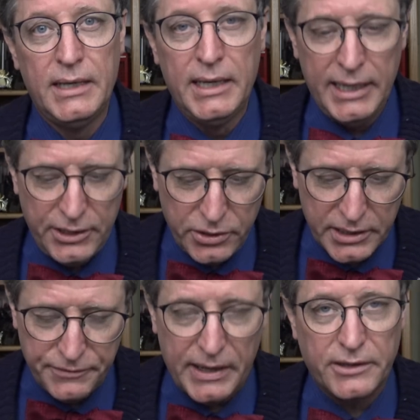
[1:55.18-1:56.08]
He took
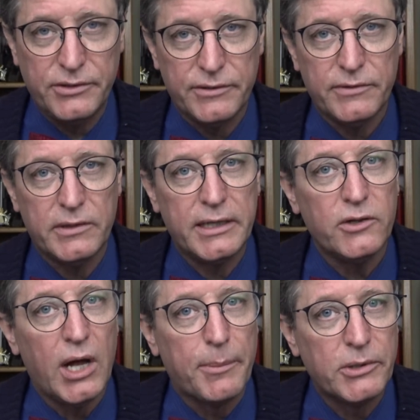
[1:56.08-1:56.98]
advantage of
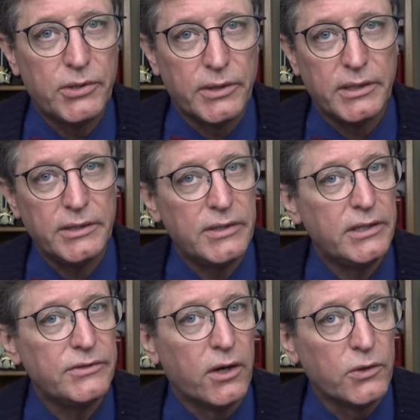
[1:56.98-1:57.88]
clinical opportunities at
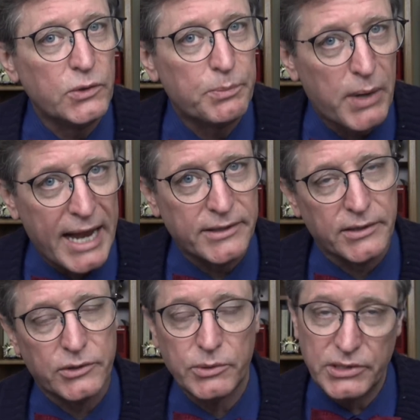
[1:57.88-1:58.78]
his uncle's
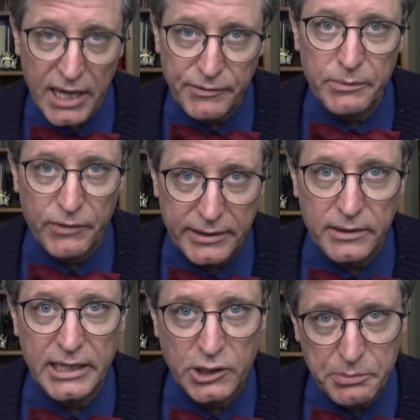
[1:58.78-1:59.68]
practice, which gave him
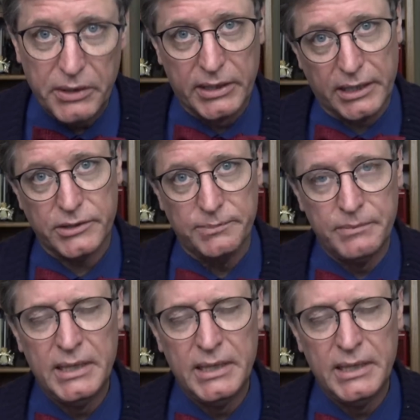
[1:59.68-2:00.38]
vital experience.